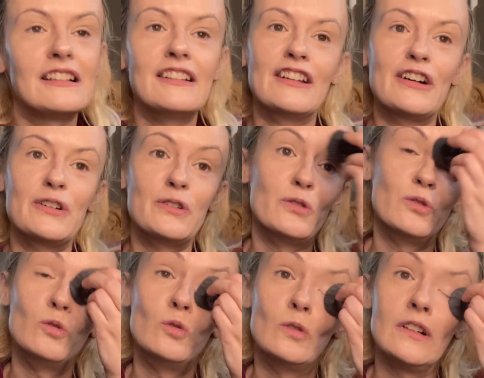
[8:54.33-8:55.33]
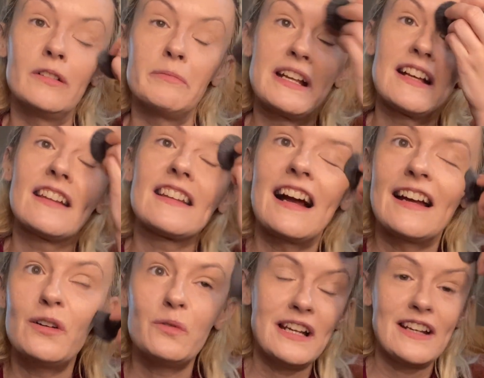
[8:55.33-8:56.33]
no, because I
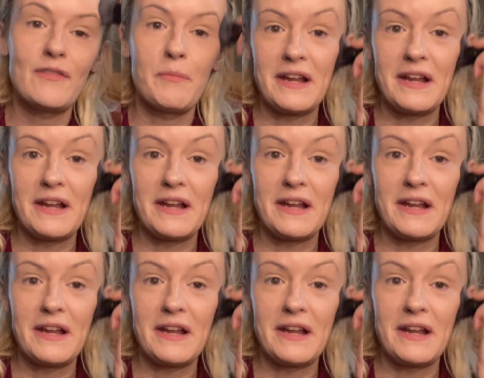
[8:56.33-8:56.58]
don't have the